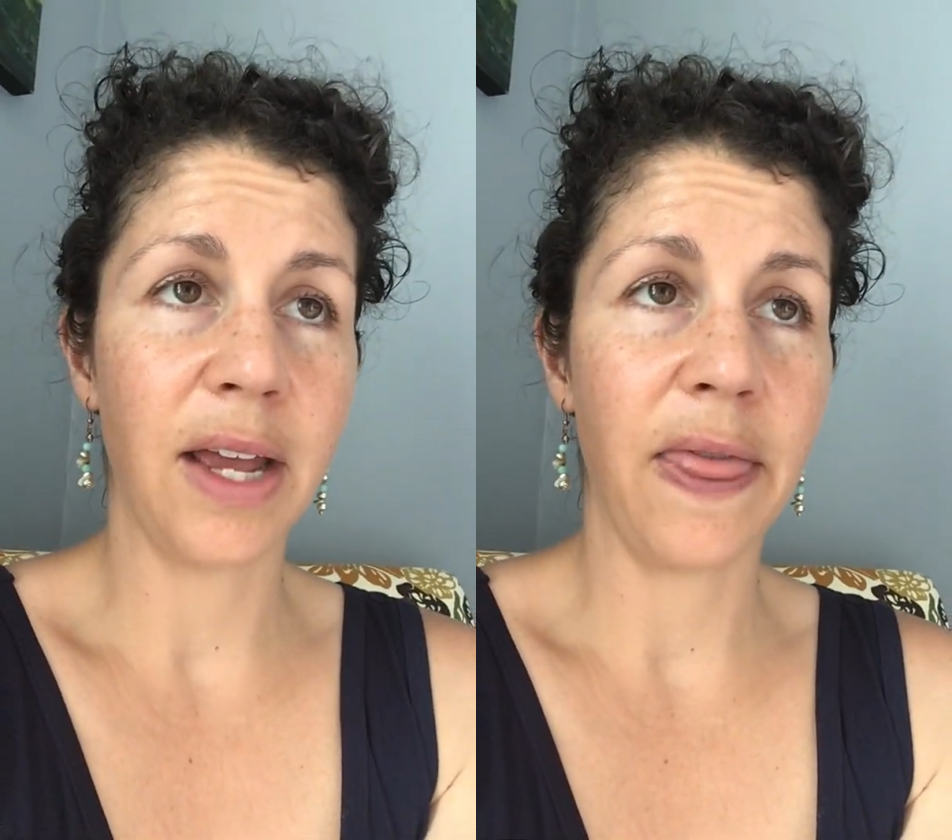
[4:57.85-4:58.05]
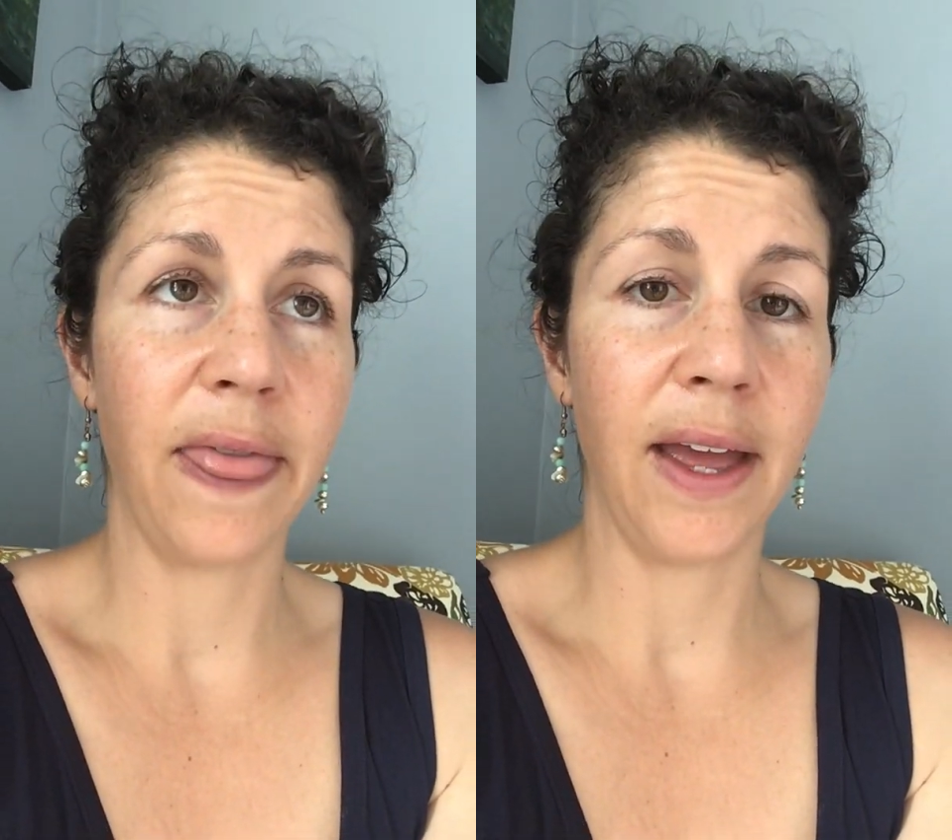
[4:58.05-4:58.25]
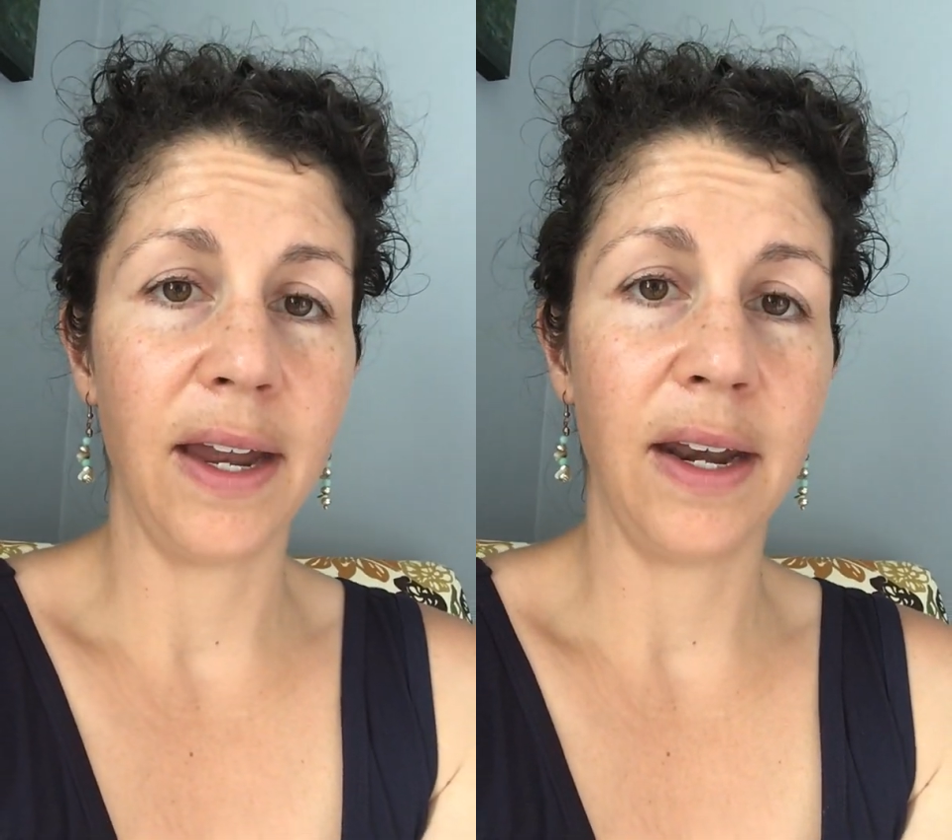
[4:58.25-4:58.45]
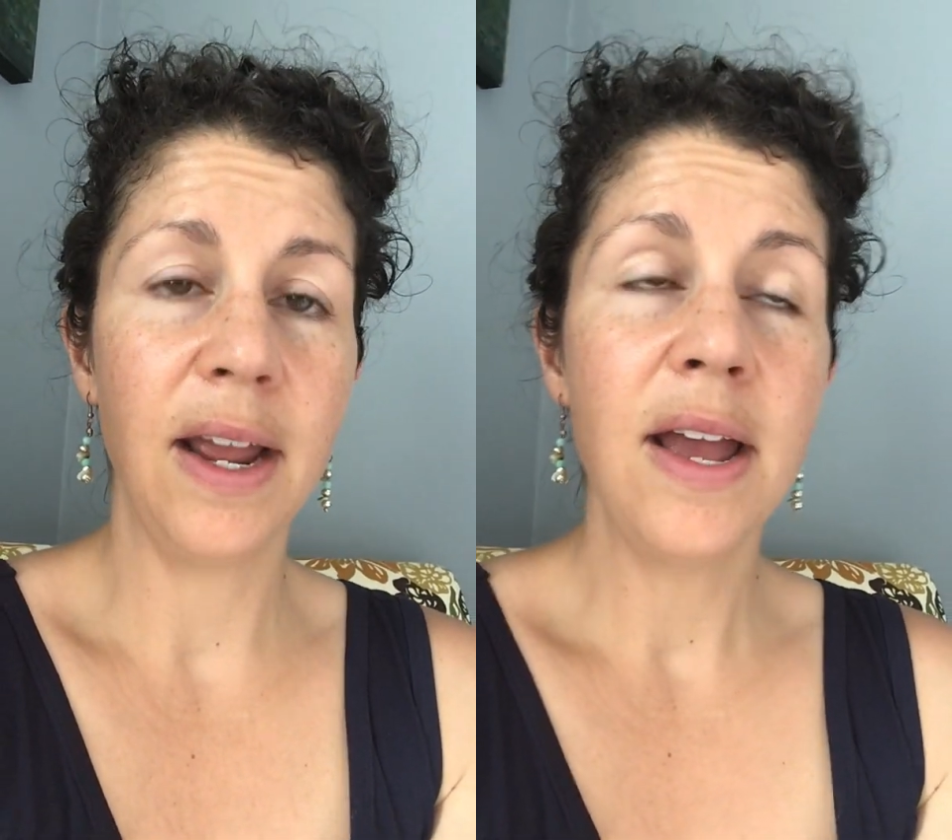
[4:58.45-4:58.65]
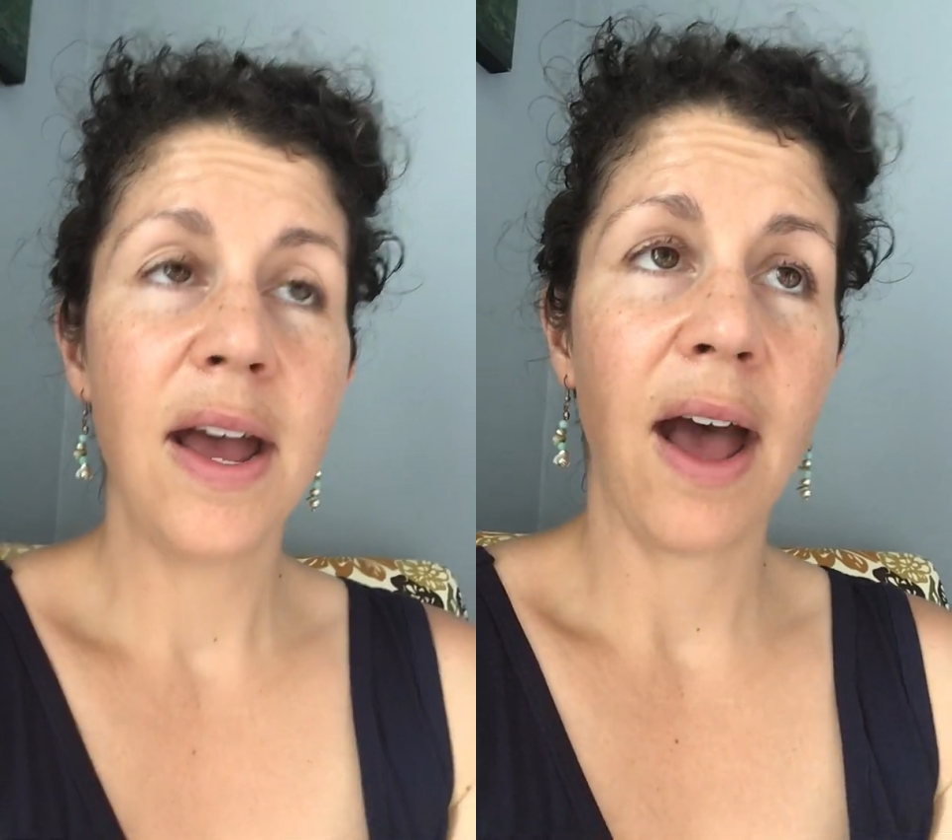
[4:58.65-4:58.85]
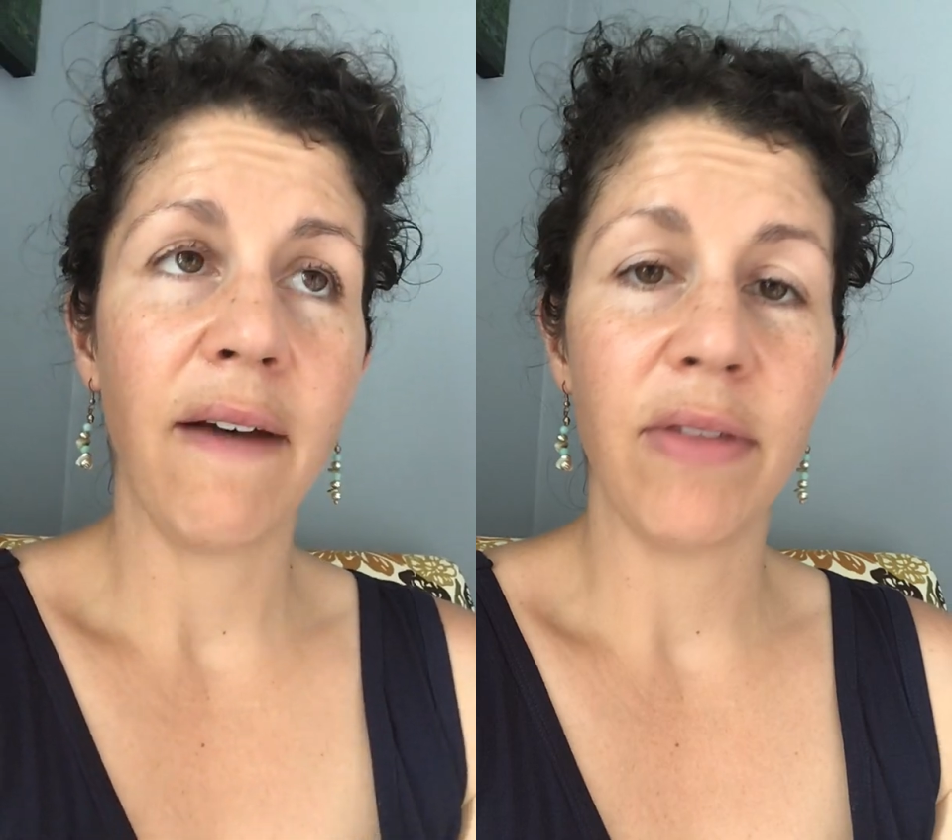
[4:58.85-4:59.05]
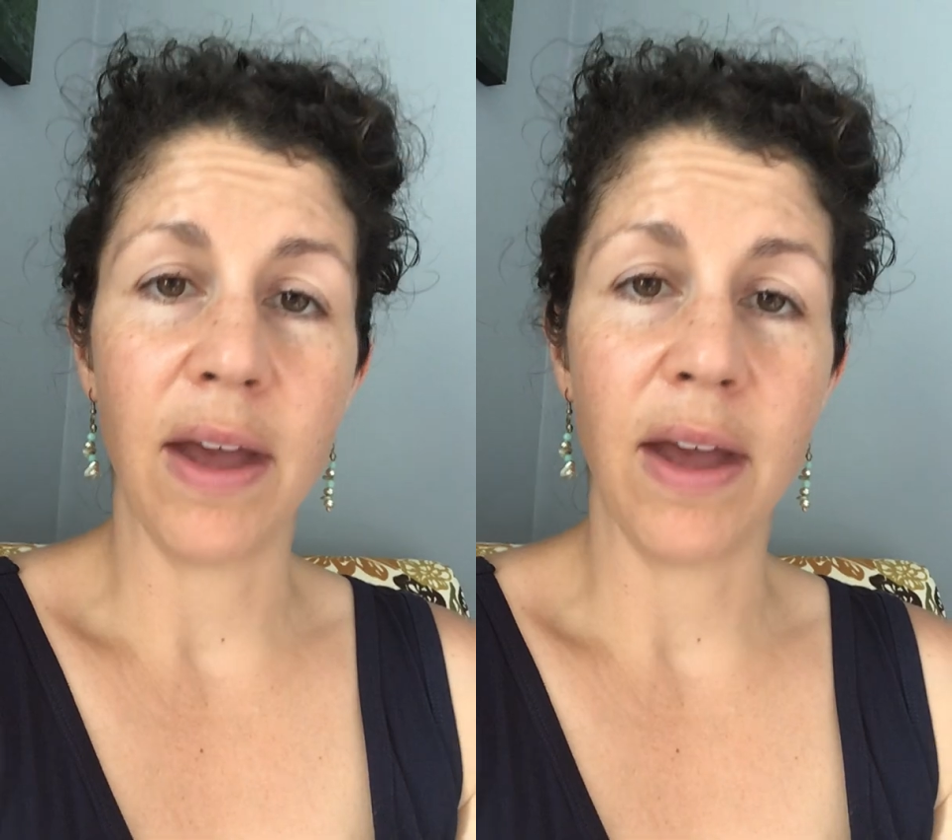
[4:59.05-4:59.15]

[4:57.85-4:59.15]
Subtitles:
and then have